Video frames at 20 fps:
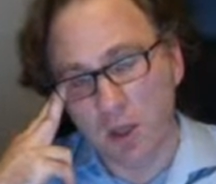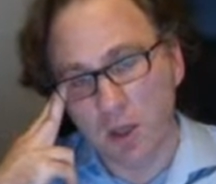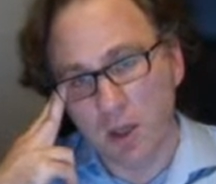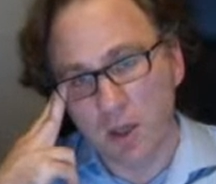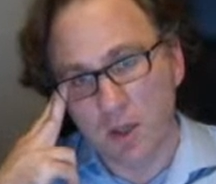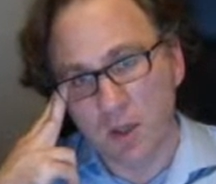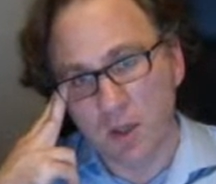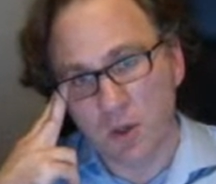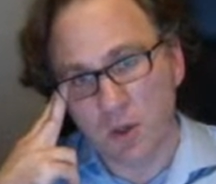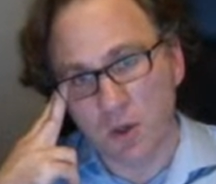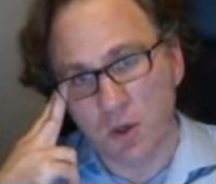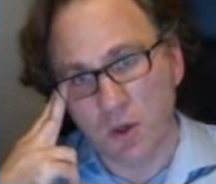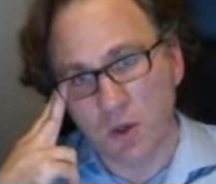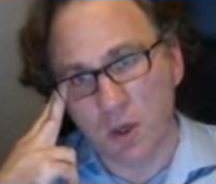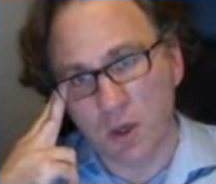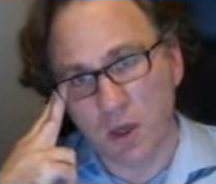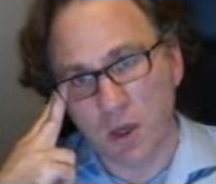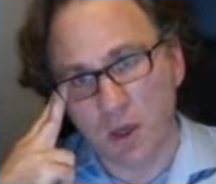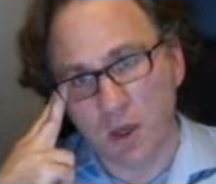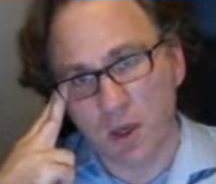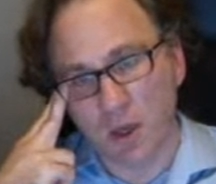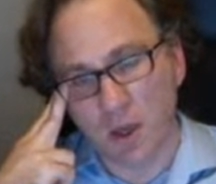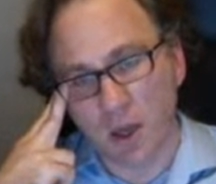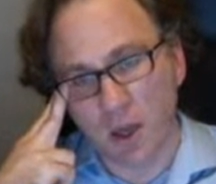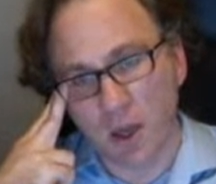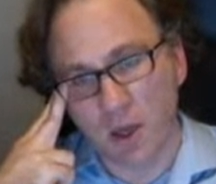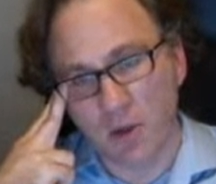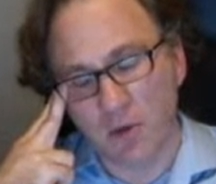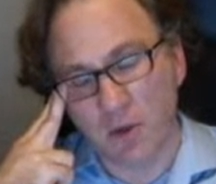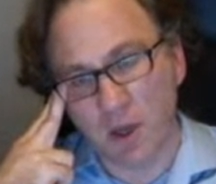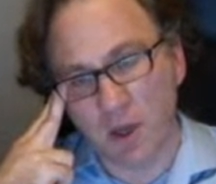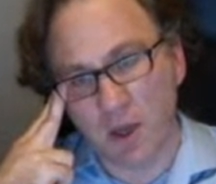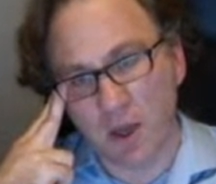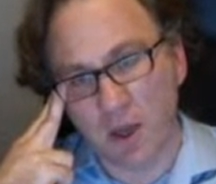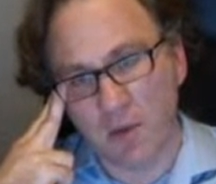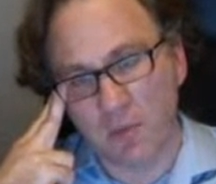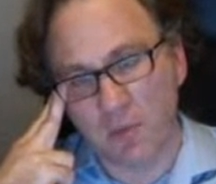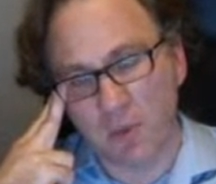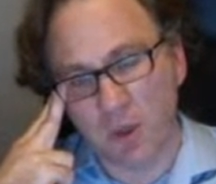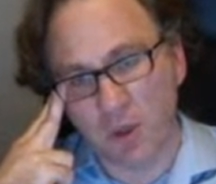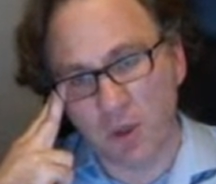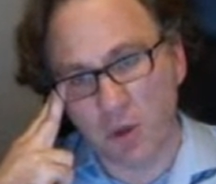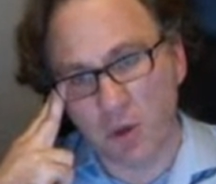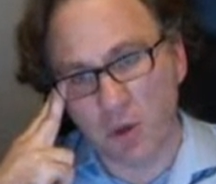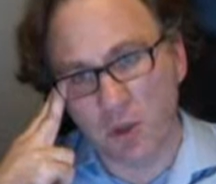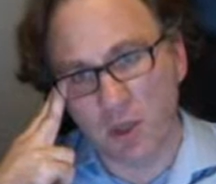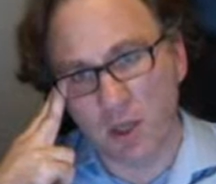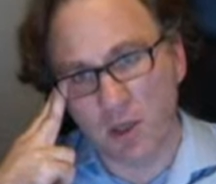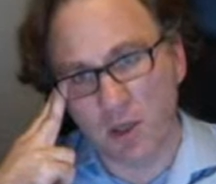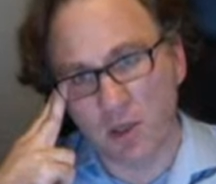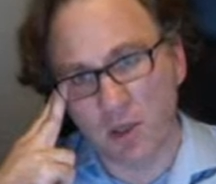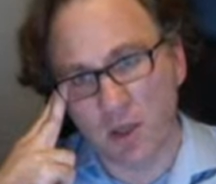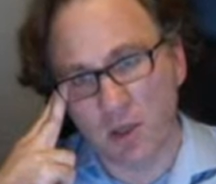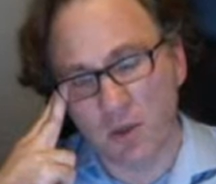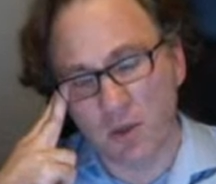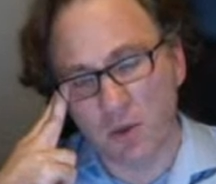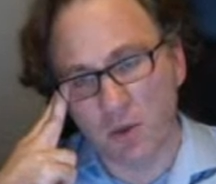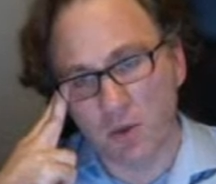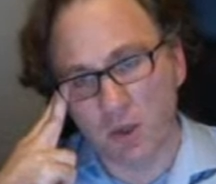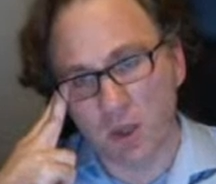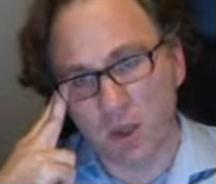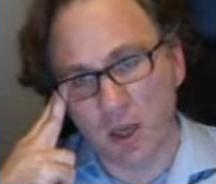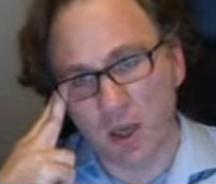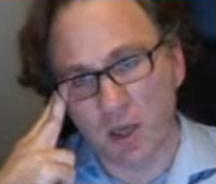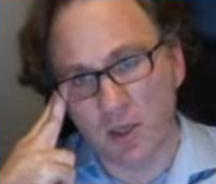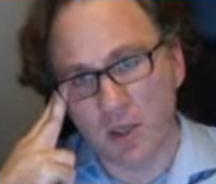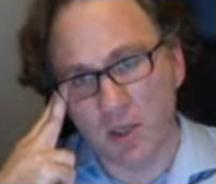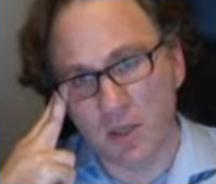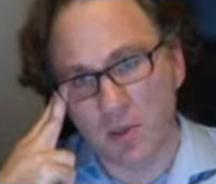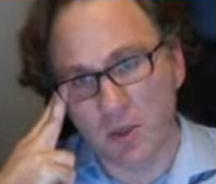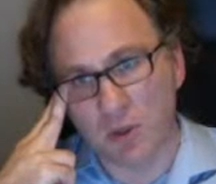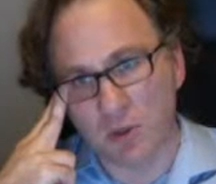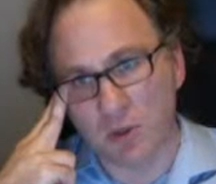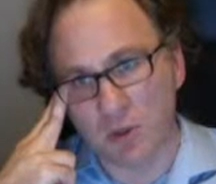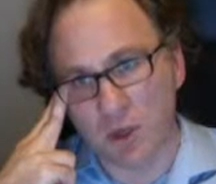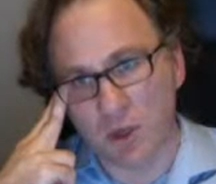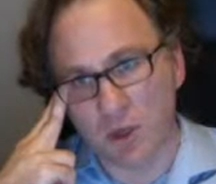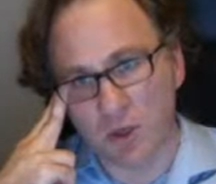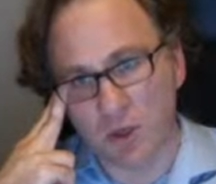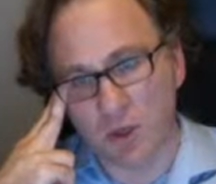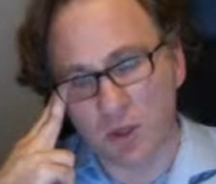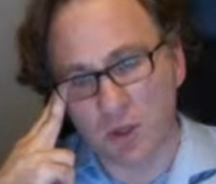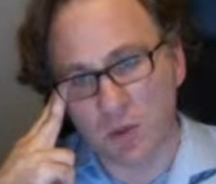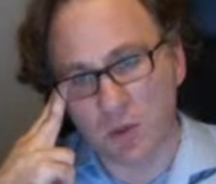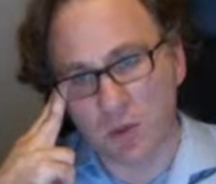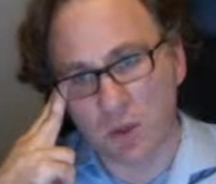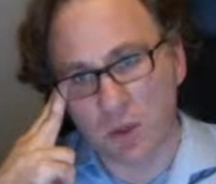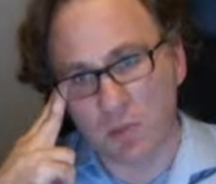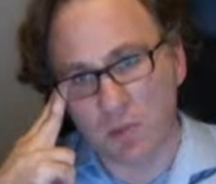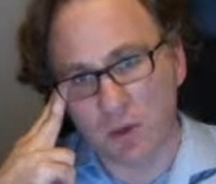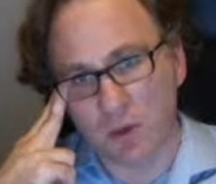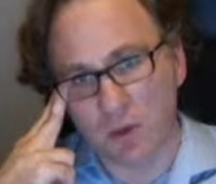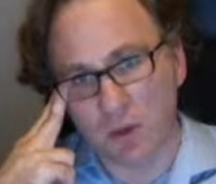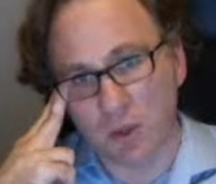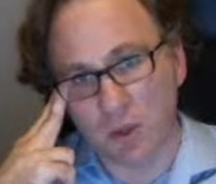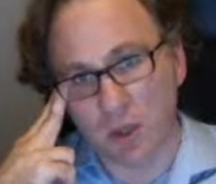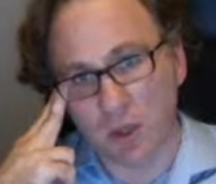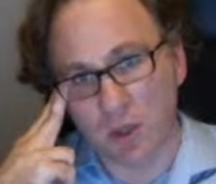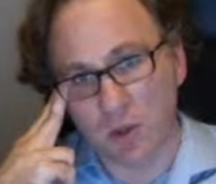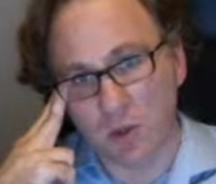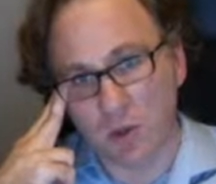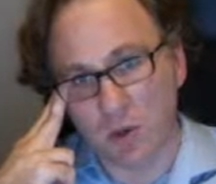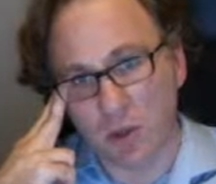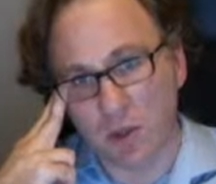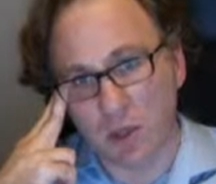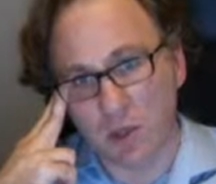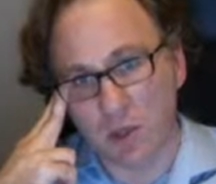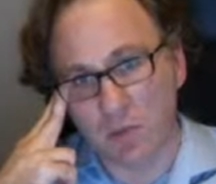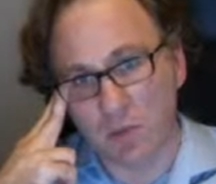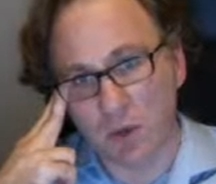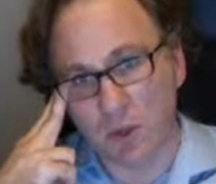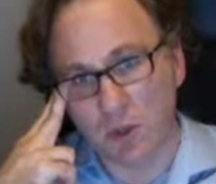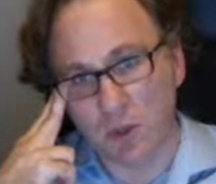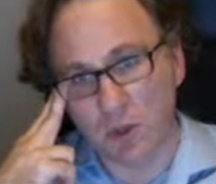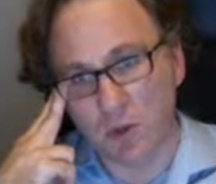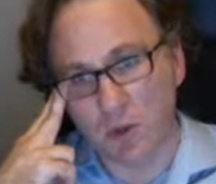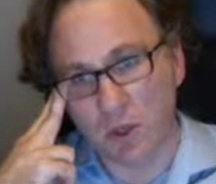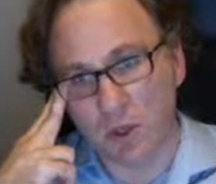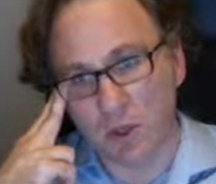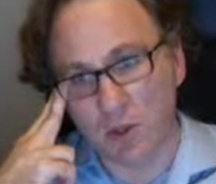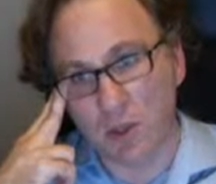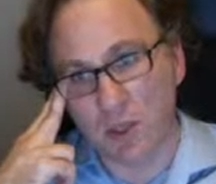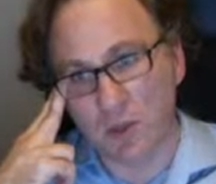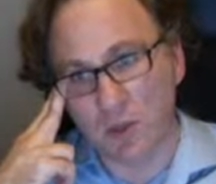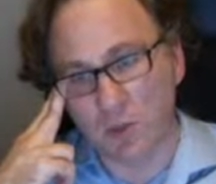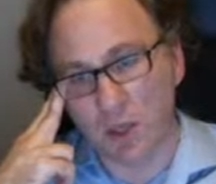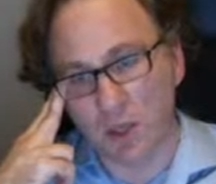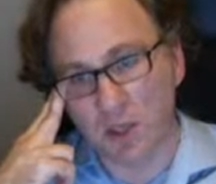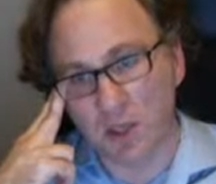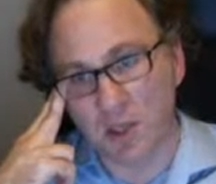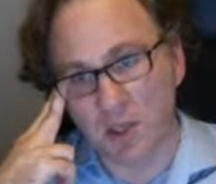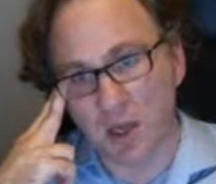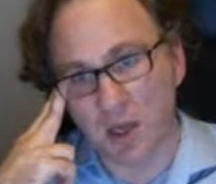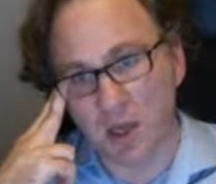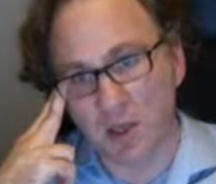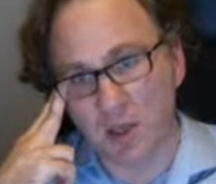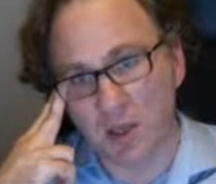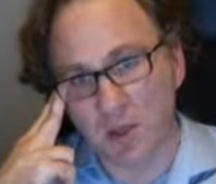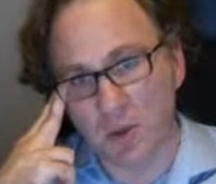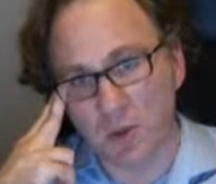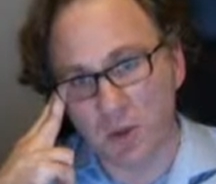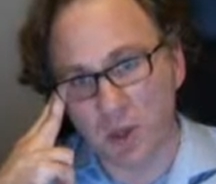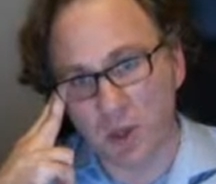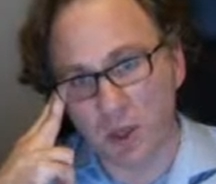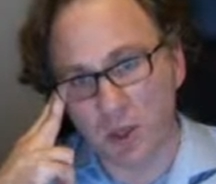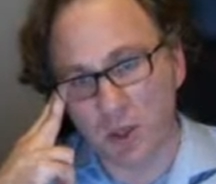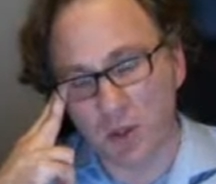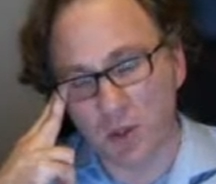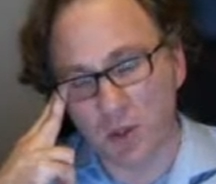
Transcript: So I have been told that you already had some introductions to deep learning and neural networks. So here is a one-slide introduction